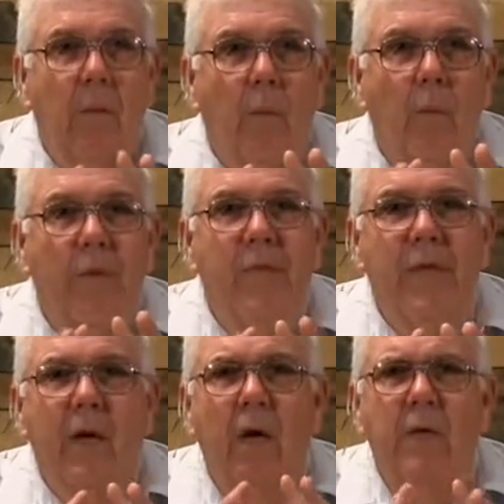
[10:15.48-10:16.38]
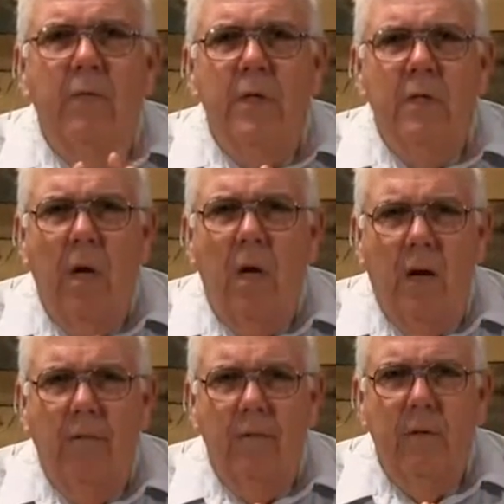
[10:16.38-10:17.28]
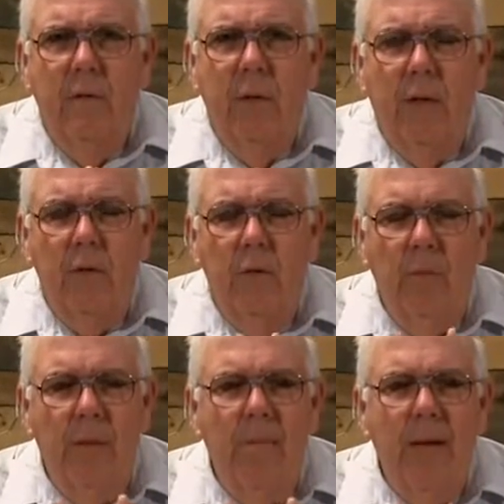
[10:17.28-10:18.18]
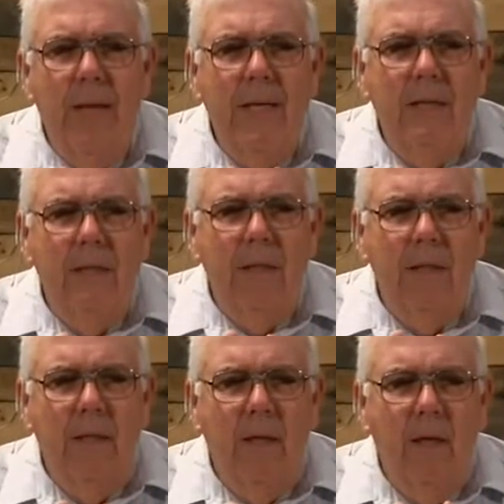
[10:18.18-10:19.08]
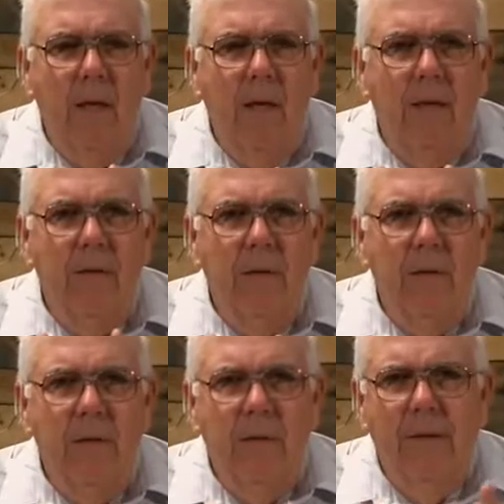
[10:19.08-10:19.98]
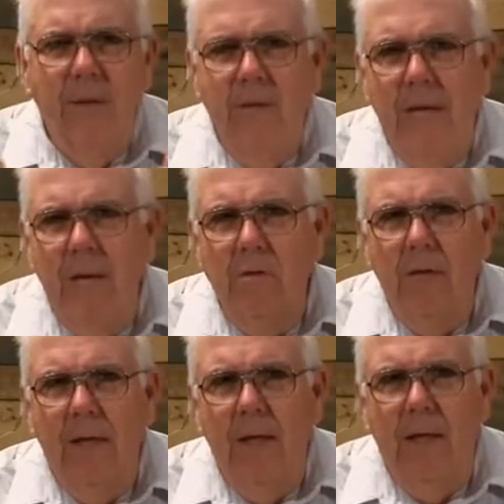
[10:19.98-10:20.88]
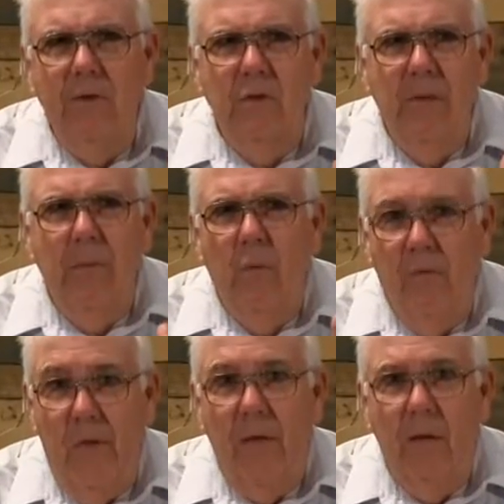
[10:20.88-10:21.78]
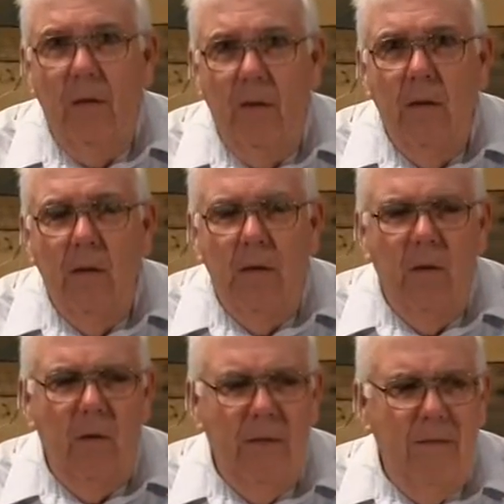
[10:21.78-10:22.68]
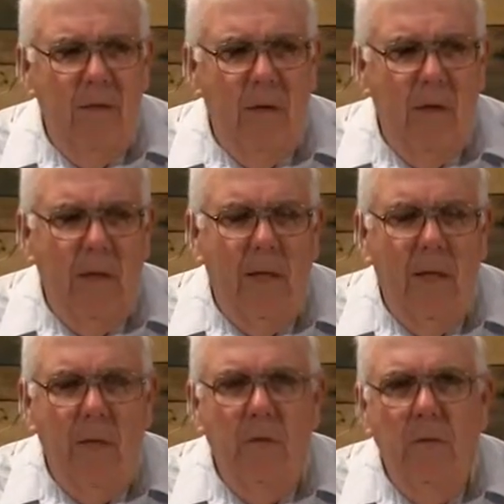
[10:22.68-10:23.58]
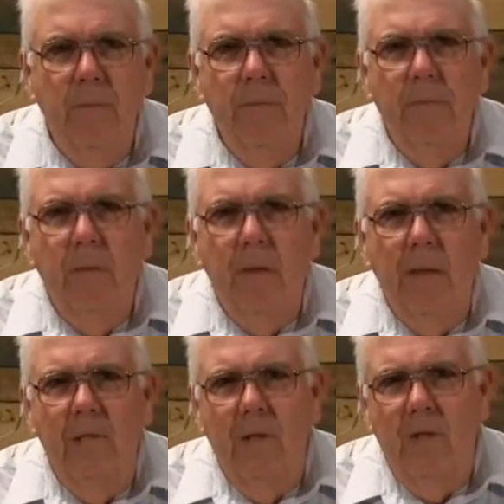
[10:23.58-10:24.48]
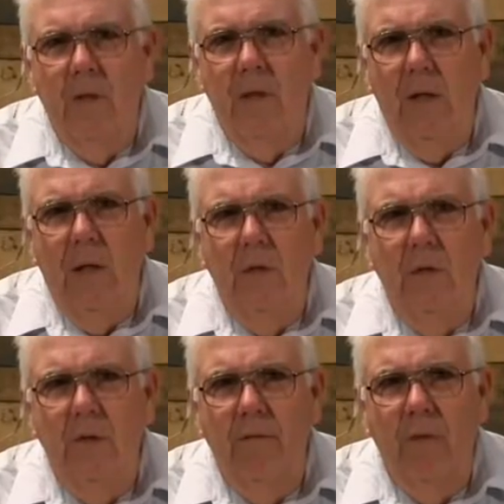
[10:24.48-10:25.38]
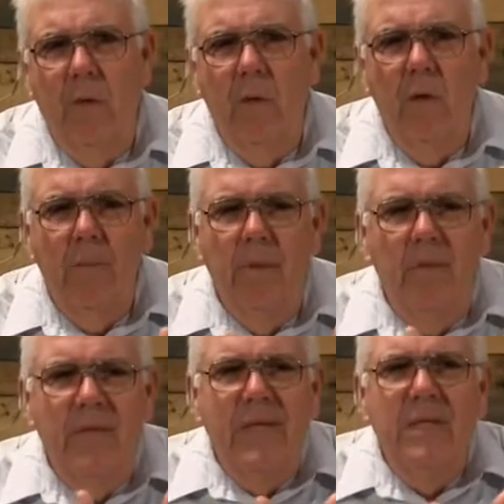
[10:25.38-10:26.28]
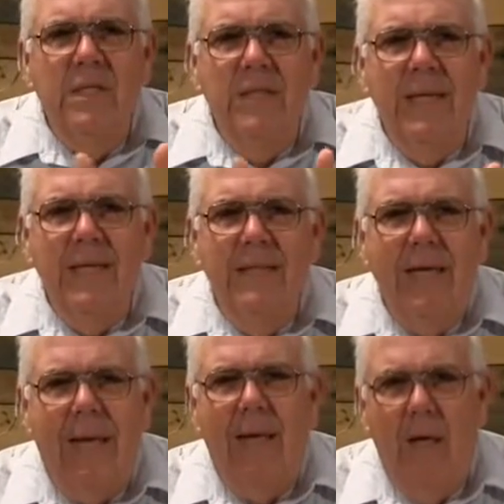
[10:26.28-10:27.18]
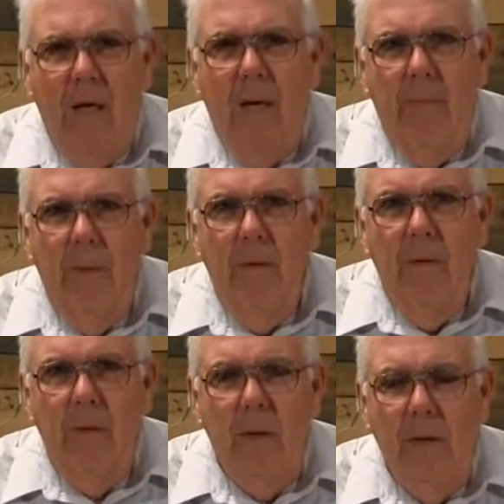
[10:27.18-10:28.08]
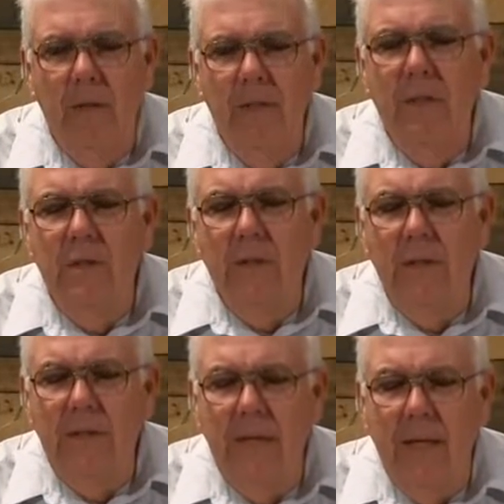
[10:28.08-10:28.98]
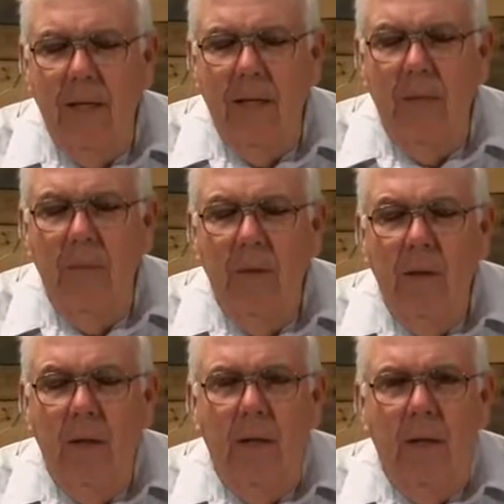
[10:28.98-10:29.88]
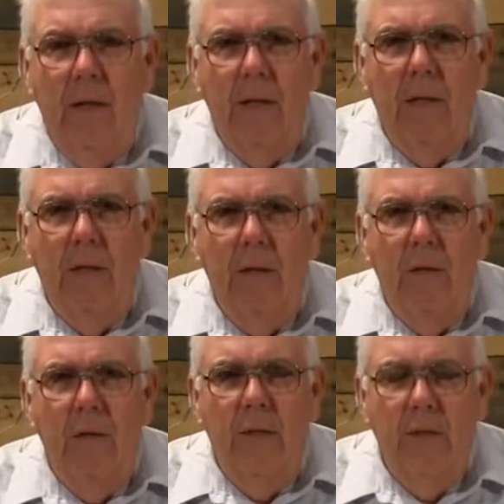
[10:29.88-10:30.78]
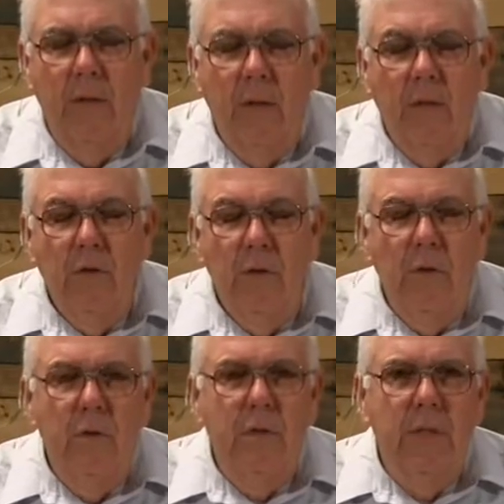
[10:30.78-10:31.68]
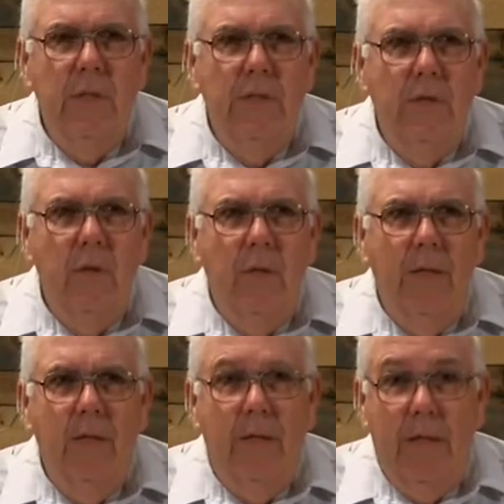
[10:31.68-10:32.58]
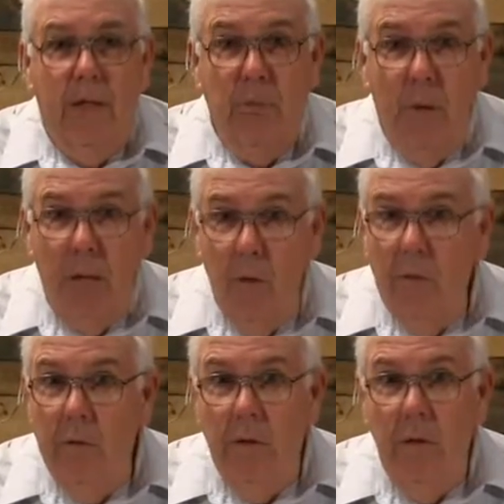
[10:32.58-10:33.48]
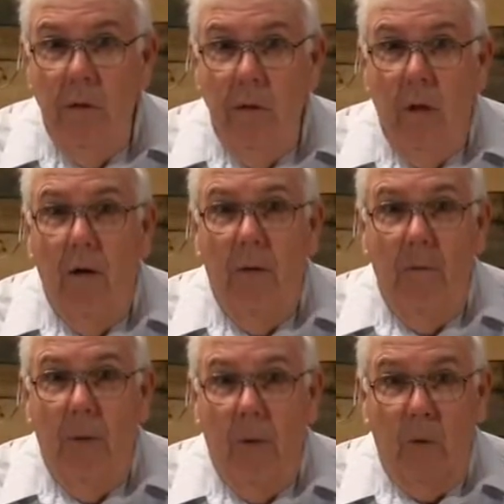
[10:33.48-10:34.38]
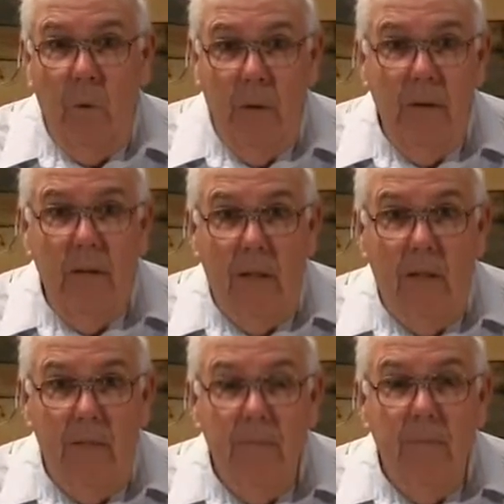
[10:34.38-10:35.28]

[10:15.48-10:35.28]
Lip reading: with the unresolved. And you'll be amazed that a lot of these, that sounds like a simple thing, leaving her dirty clothes, leaving his dirty clothes in the floor. But these things add up. Okay? These things add up. And then Susie is going to either explode or implode, one of the two,